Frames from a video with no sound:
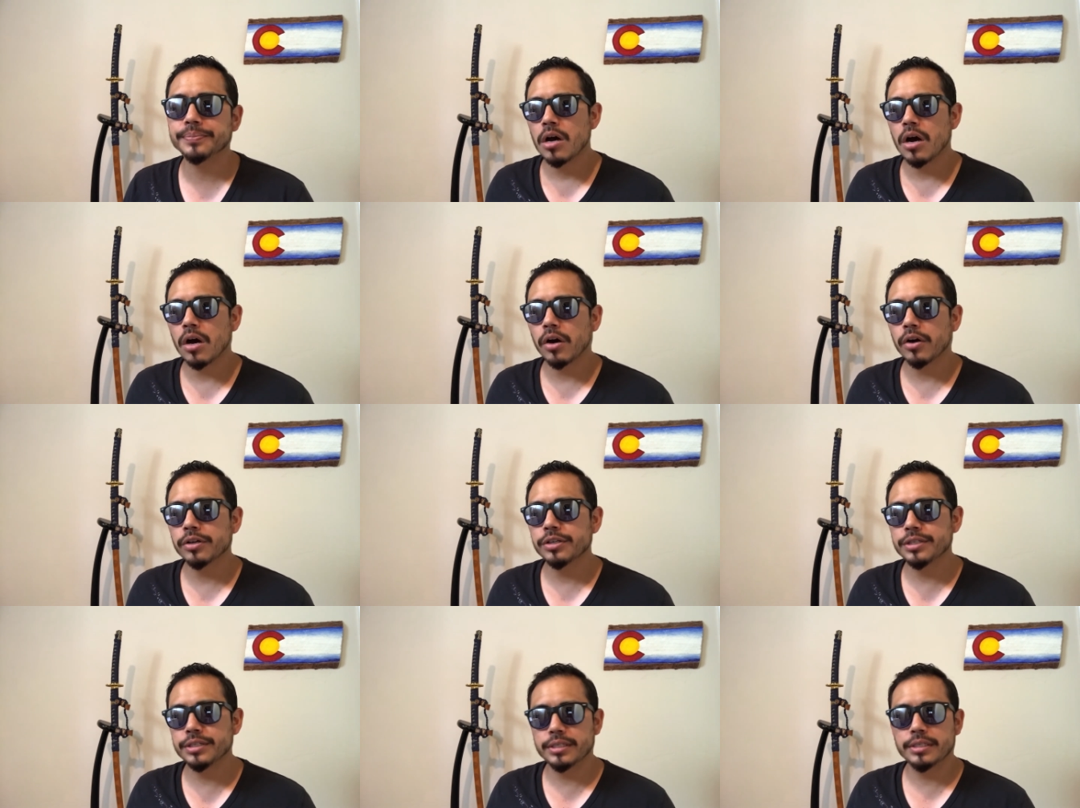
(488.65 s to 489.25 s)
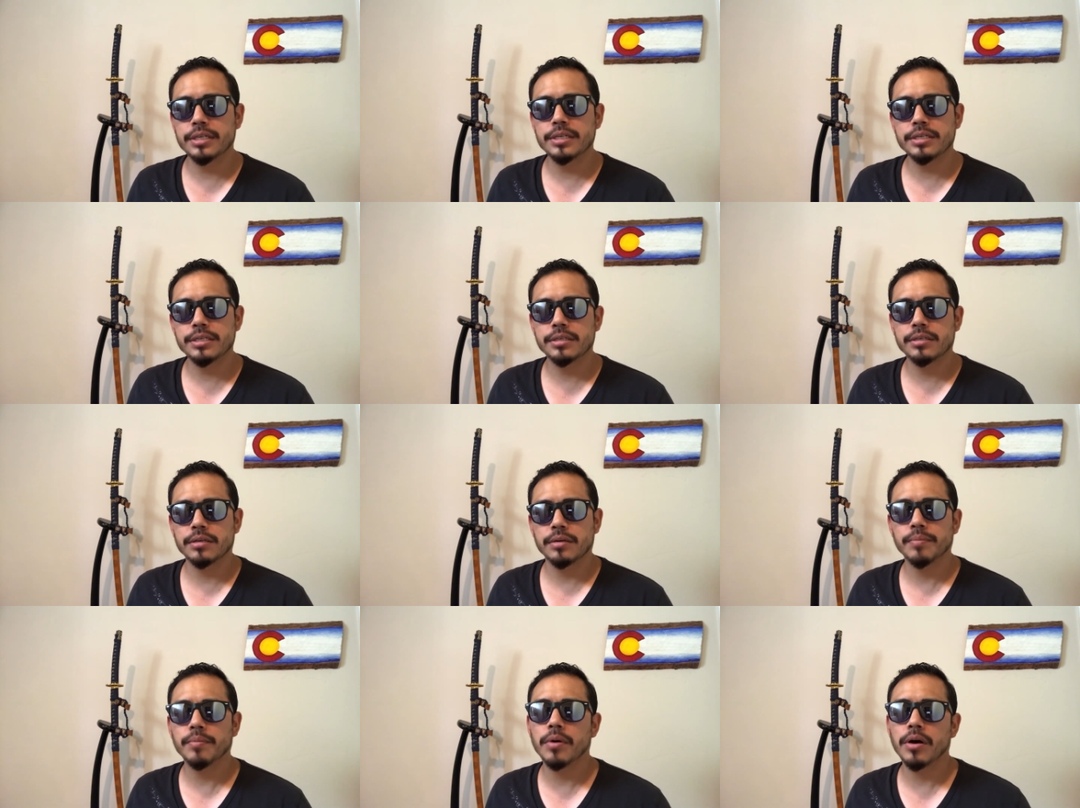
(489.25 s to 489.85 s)
our
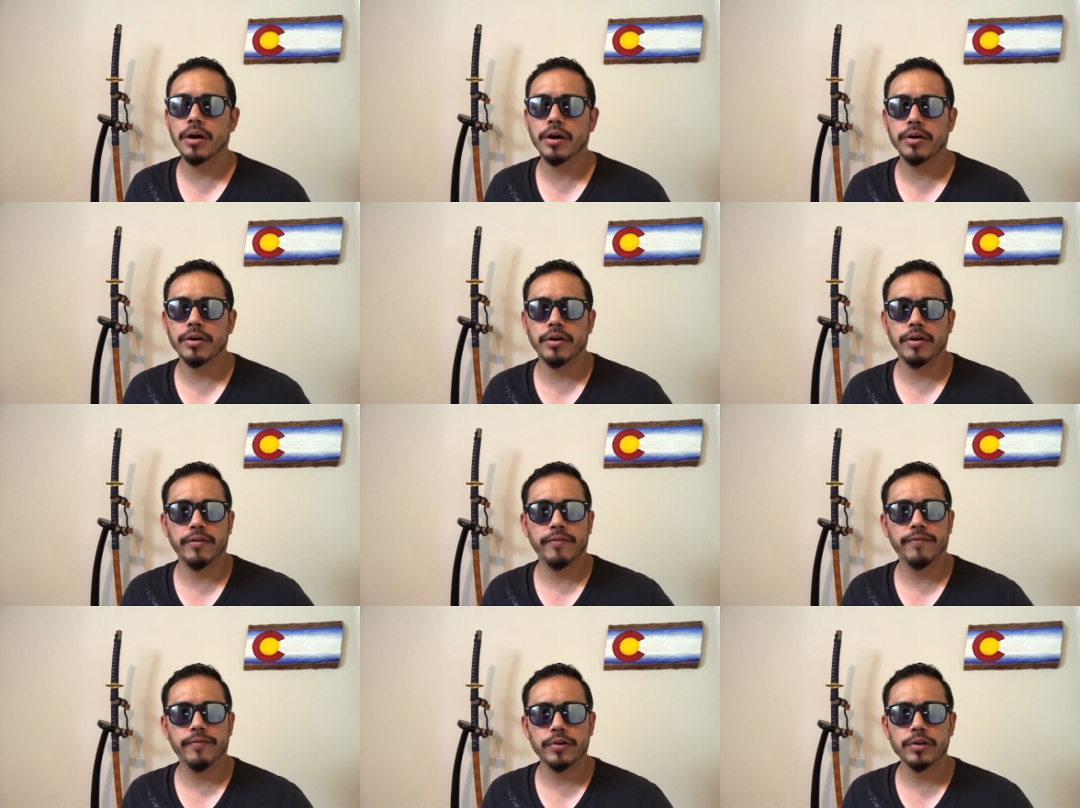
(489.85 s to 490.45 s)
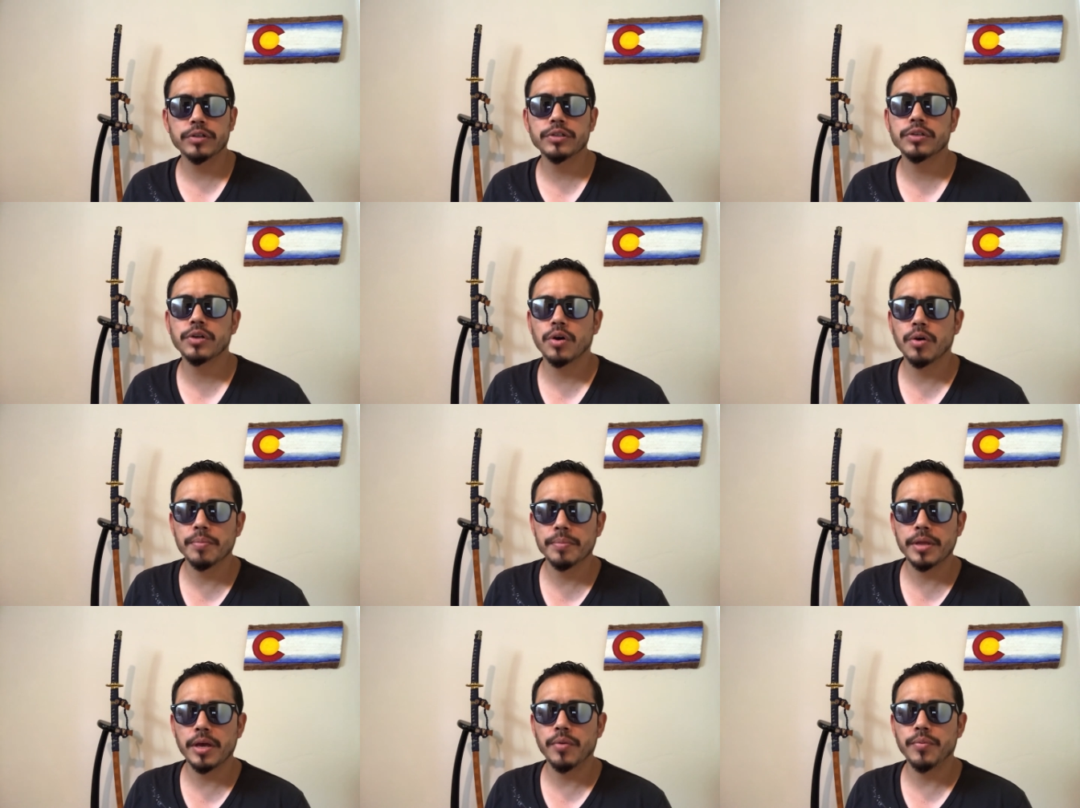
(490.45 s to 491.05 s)
system on our first
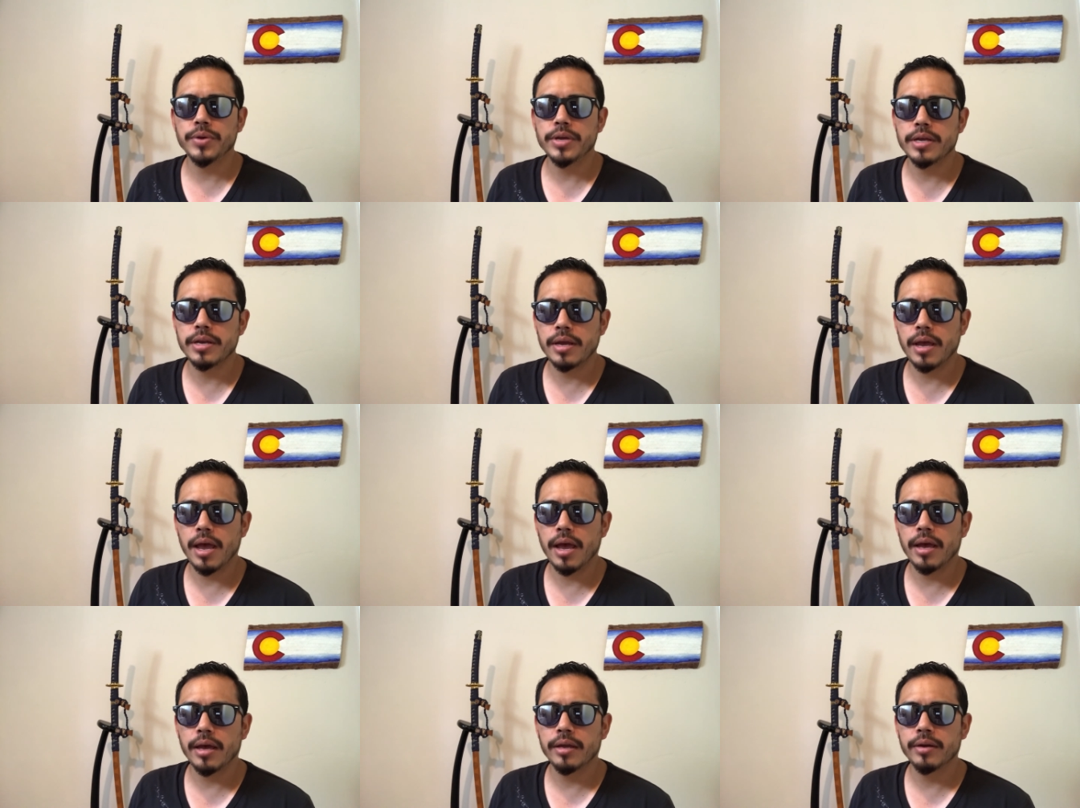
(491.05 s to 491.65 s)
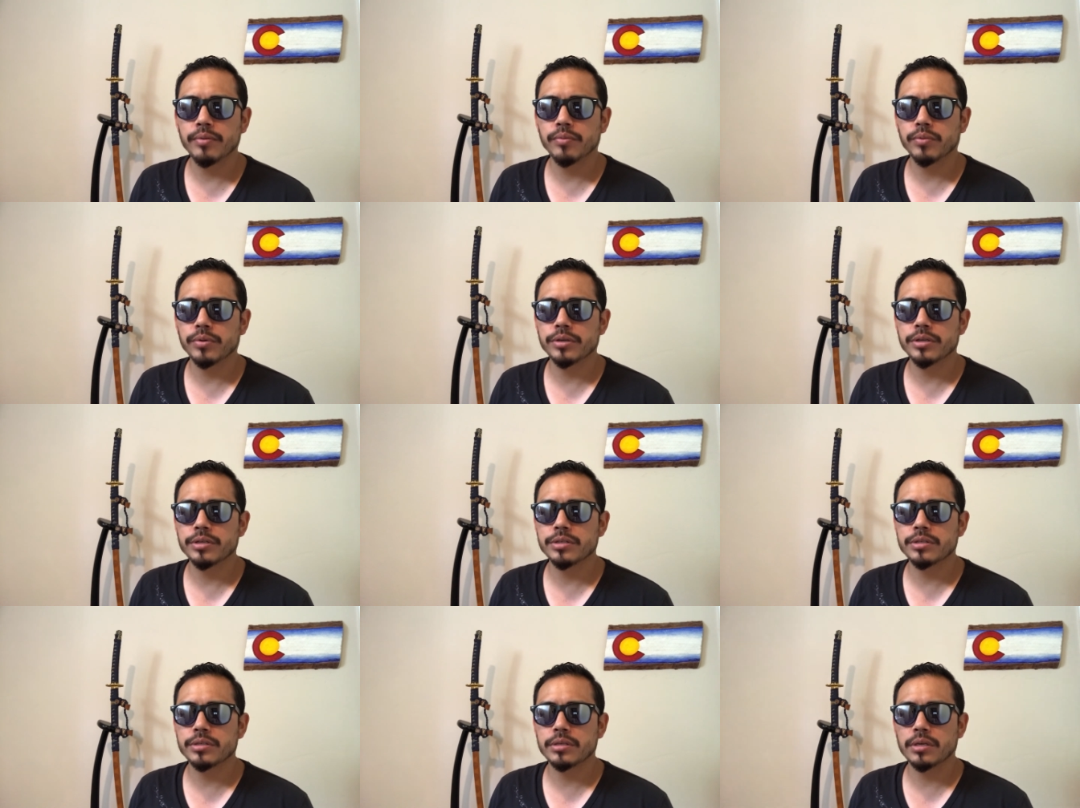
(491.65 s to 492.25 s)
home that we had
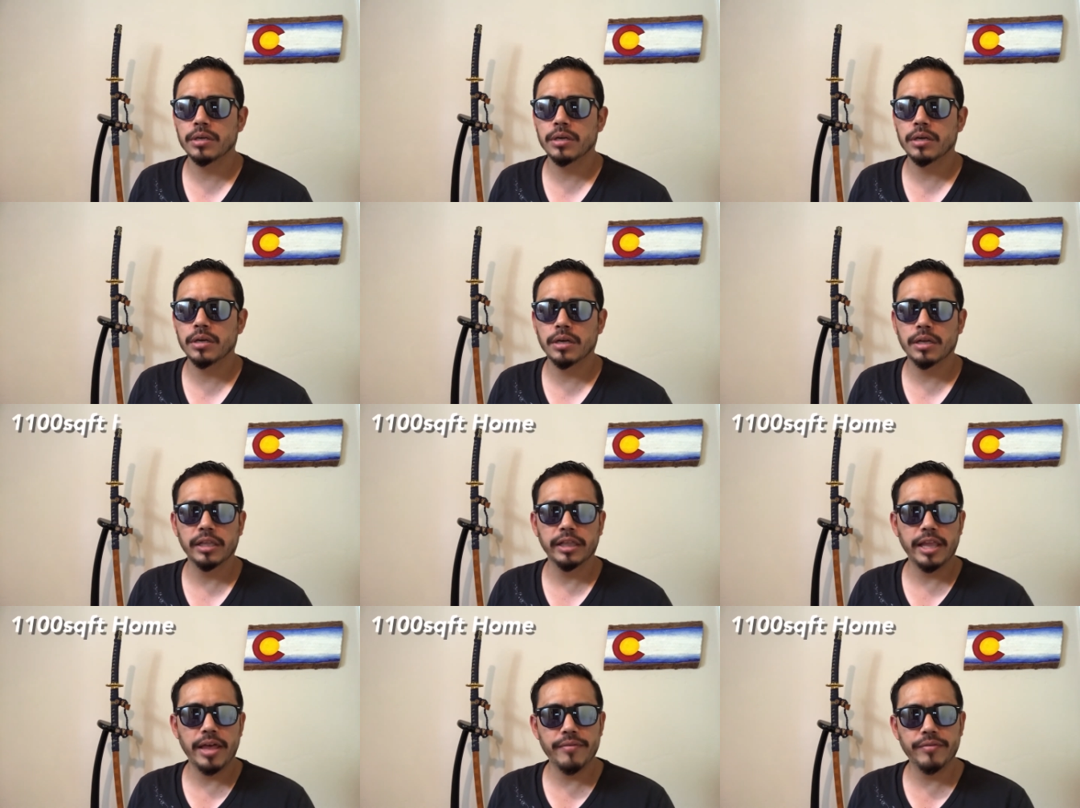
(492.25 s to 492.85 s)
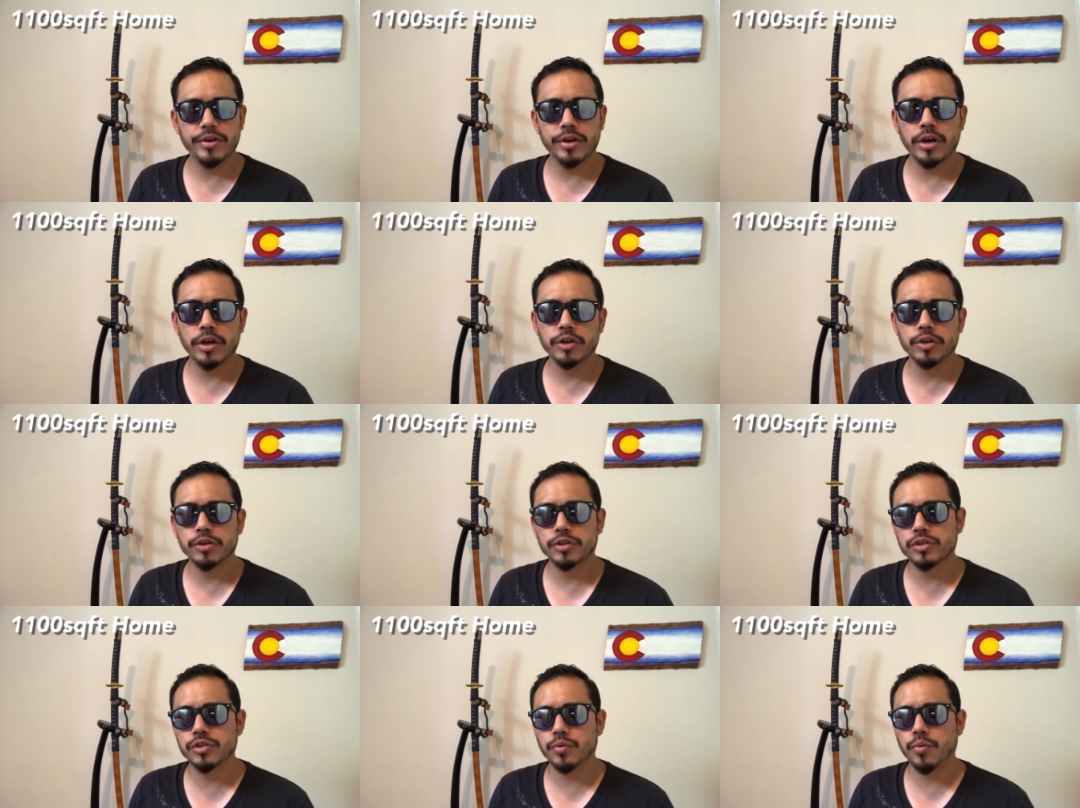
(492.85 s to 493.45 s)
was a
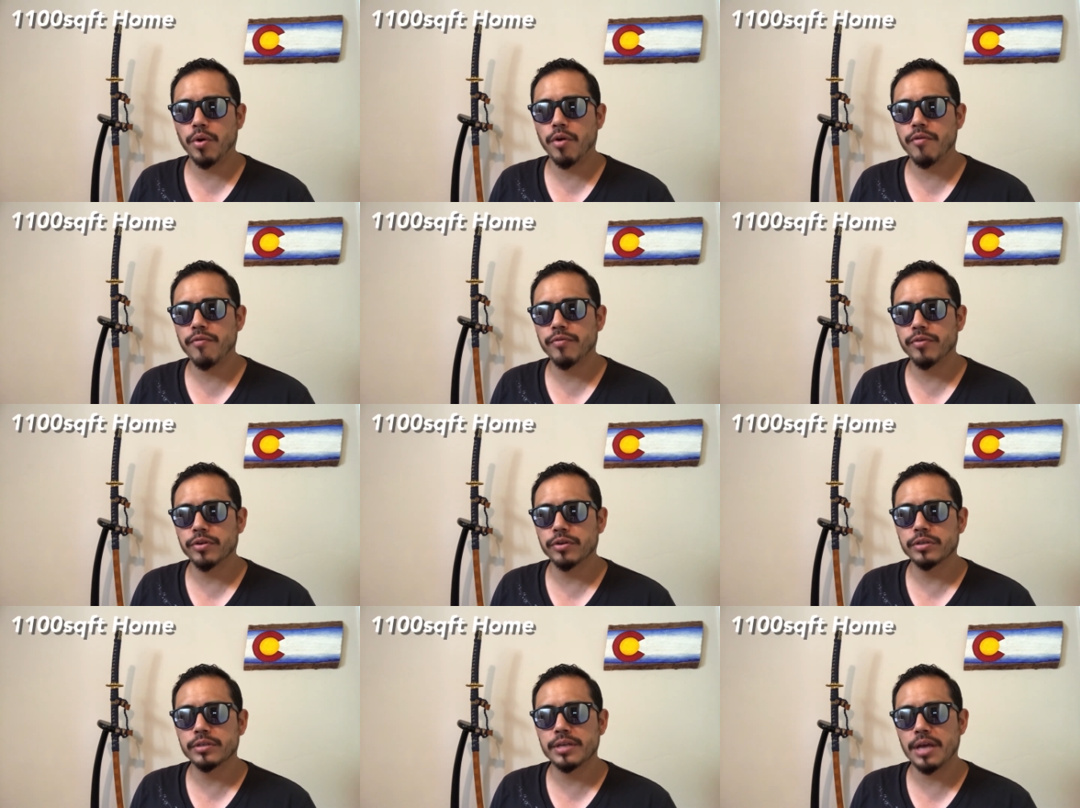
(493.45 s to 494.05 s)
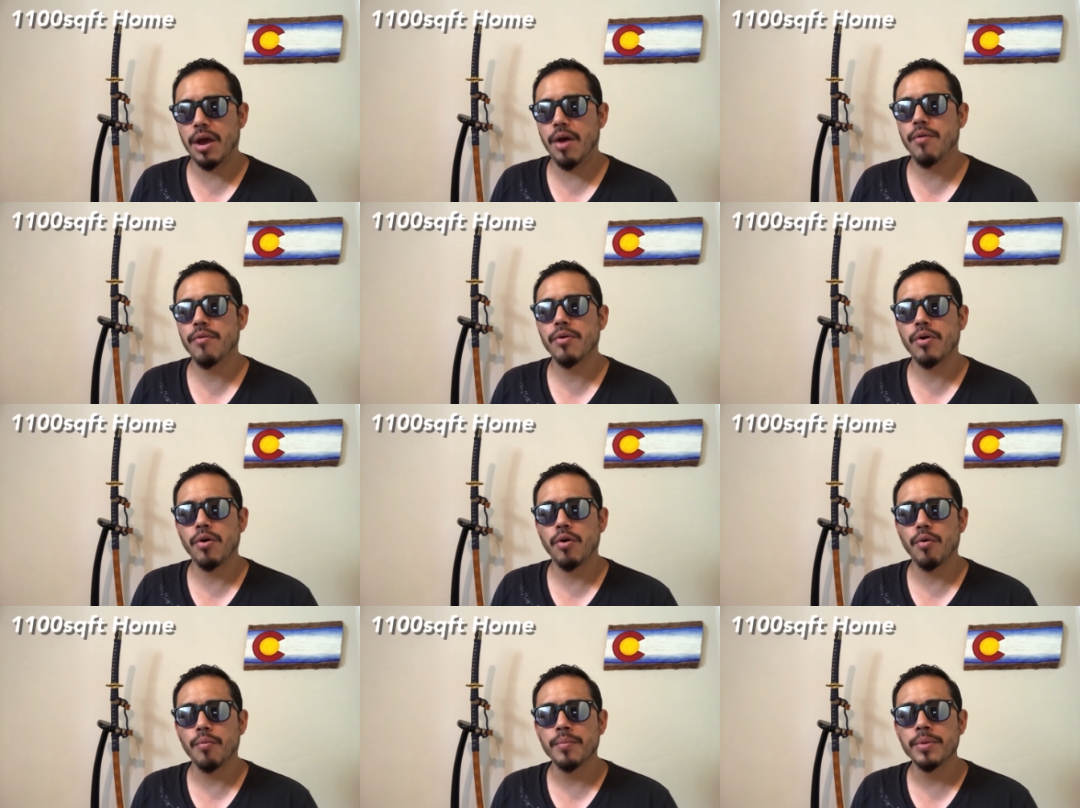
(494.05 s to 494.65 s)
1,100 square foot
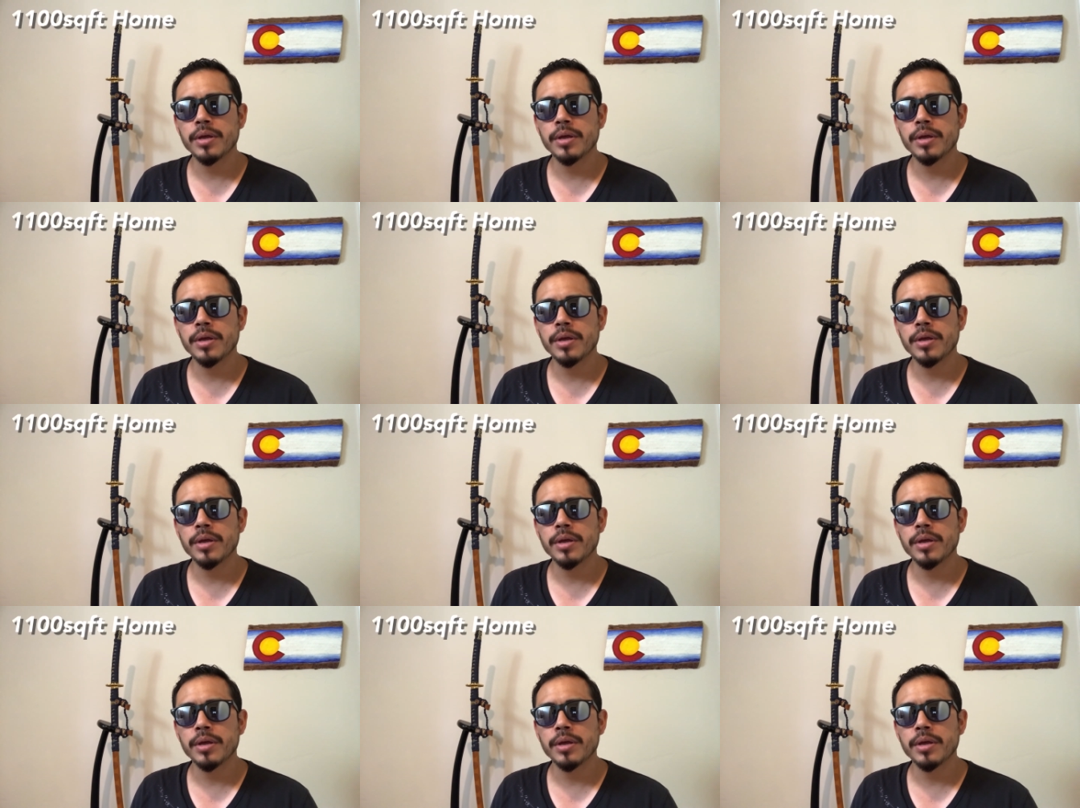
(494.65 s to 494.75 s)
townhome,